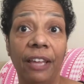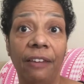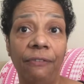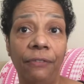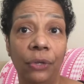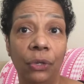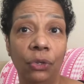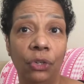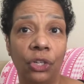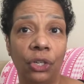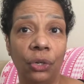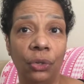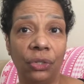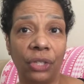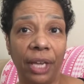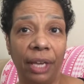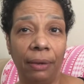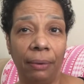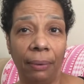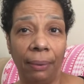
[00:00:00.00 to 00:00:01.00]
If you
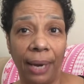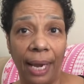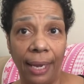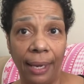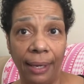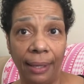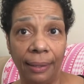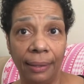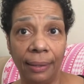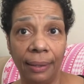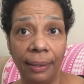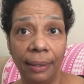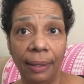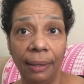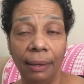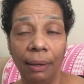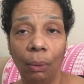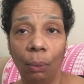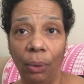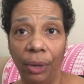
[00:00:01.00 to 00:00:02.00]
choose a grain
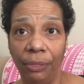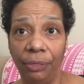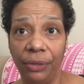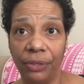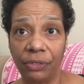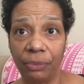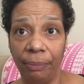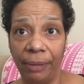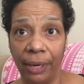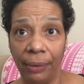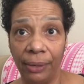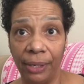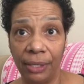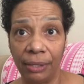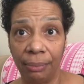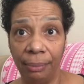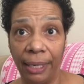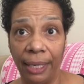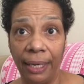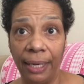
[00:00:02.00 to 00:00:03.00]
with this
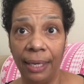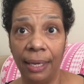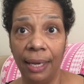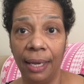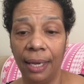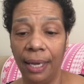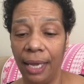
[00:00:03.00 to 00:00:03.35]
Mary's Mini,